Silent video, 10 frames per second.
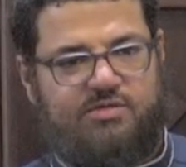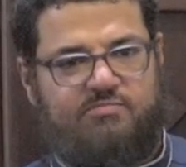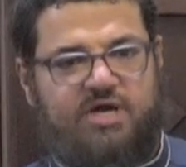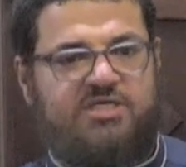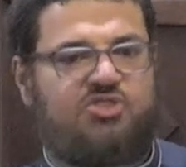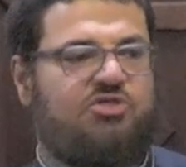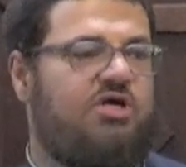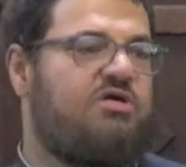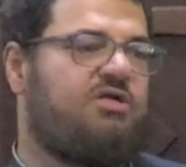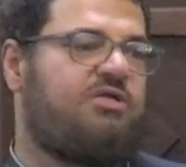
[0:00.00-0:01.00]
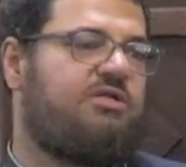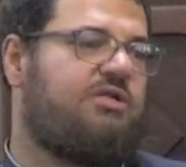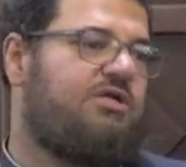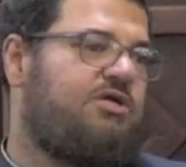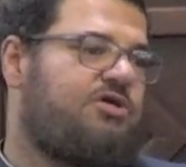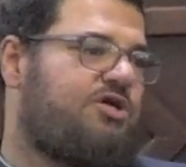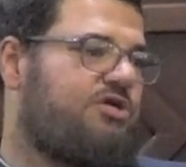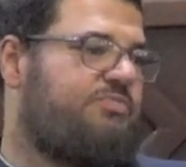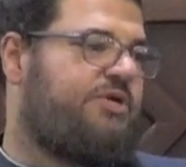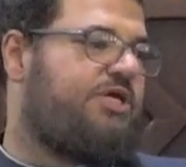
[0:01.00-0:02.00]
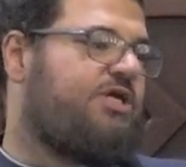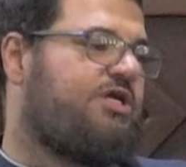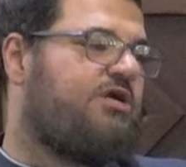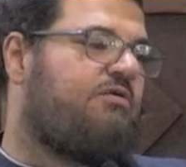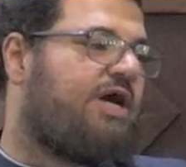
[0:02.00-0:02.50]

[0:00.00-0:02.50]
My struggle could be, you know,